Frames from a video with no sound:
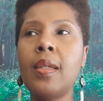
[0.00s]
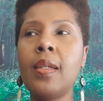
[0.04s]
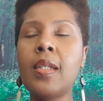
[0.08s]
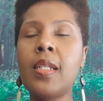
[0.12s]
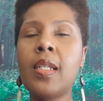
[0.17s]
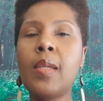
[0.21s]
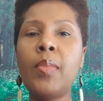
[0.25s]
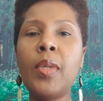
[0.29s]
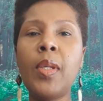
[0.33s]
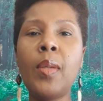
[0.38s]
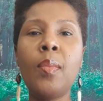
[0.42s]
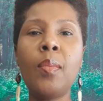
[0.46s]

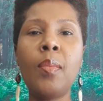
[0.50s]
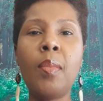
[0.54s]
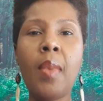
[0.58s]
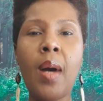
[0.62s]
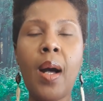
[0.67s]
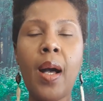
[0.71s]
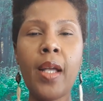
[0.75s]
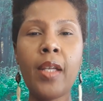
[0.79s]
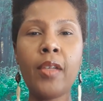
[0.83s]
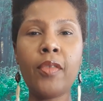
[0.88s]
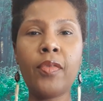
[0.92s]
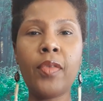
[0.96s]
to be
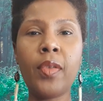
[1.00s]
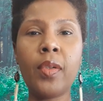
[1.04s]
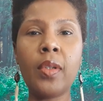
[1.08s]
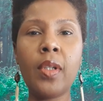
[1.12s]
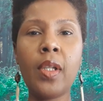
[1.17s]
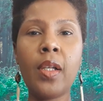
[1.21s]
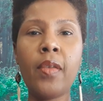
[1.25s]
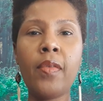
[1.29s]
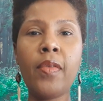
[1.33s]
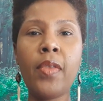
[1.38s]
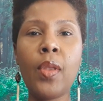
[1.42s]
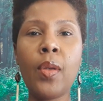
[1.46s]
mindful
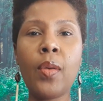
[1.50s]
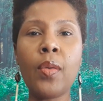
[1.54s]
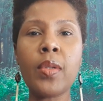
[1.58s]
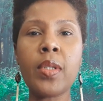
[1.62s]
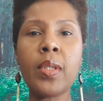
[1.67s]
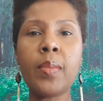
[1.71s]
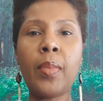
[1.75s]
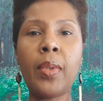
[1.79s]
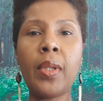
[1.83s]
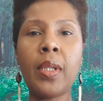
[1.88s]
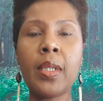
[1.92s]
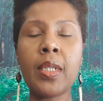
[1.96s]
of
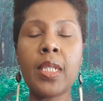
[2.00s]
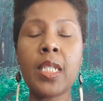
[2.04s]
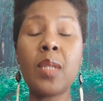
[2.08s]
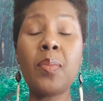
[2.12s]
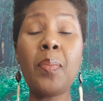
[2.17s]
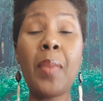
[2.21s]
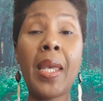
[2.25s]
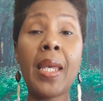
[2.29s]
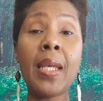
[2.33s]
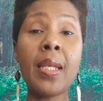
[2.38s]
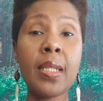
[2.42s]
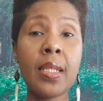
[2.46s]
those
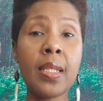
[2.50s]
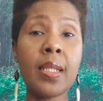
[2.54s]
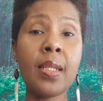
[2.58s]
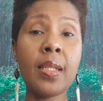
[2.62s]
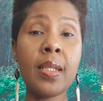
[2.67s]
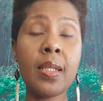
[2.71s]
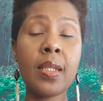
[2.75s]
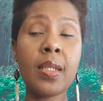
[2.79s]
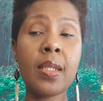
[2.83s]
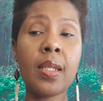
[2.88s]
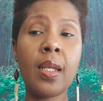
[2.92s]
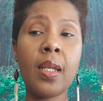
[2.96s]

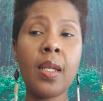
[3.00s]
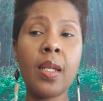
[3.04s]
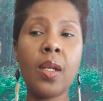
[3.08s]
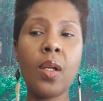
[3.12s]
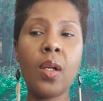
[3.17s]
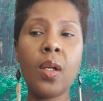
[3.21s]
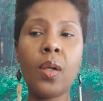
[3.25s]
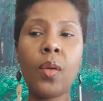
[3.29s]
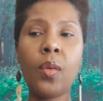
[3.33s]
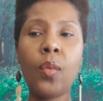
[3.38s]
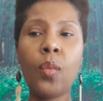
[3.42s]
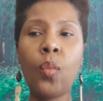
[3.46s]
spaces
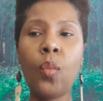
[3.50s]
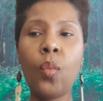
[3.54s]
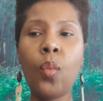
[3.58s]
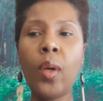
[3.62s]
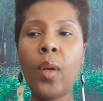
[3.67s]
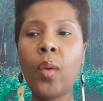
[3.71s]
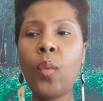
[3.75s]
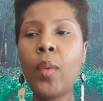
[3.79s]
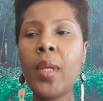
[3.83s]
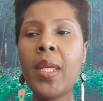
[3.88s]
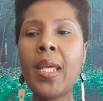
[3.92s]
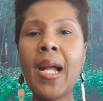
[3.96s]

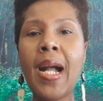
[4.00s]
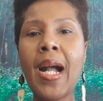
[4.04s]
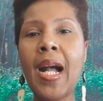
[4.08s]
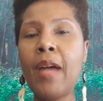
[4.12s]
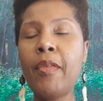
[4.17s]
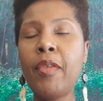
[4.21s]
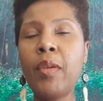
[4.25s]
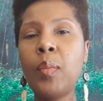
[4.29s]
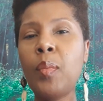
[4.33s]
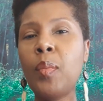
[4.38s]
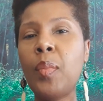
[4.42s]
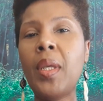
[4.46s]
where we
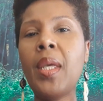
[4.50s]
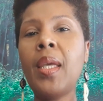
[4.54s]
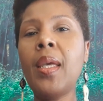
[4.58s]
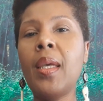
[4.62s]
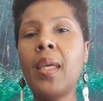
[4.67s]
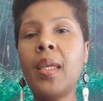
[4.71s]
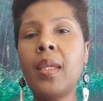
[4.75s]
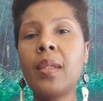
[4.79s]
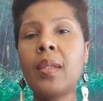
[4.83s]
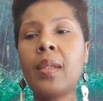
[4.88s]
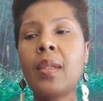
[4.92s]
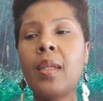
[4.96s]
haven't
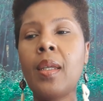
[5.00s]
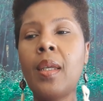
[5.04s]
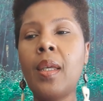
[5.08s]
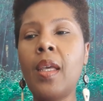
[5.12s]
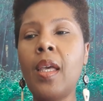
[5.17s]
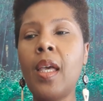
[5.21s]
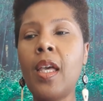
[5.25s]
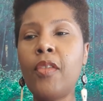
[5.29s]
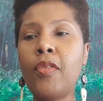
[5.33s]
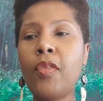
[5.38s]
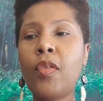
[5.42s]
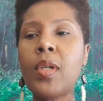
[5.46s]
been,
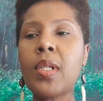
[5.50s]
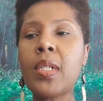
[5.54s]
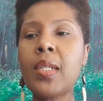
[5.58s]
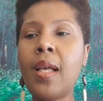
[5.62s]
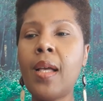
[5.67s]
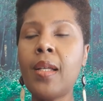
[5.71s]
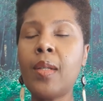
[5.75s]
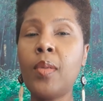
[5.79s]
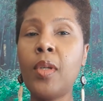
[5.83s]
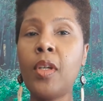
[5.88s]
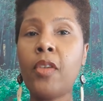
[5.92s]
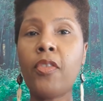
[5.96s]
and for us
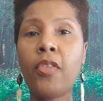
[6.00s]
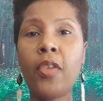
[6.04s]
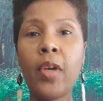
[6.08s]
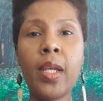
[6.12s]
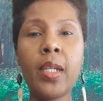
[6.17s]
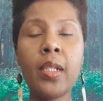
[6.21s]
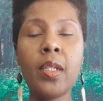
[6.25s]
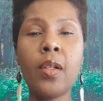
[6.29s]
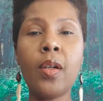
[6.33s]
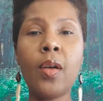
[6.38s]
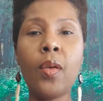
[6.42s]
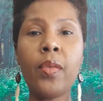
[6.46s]
not to be afraid
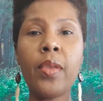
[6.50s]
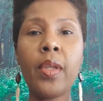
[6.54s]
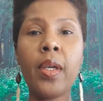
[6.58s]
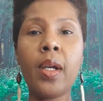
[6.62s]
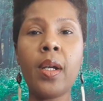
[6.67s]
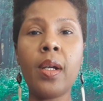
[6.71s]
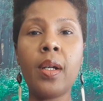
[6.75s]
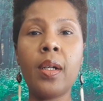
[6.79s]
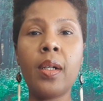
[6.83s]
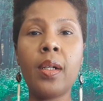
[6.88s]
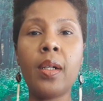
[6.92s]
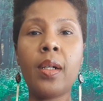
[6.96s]
to go
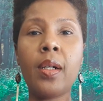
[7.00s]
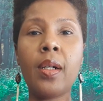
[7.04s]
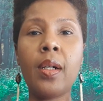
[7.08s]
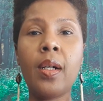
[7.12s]
there,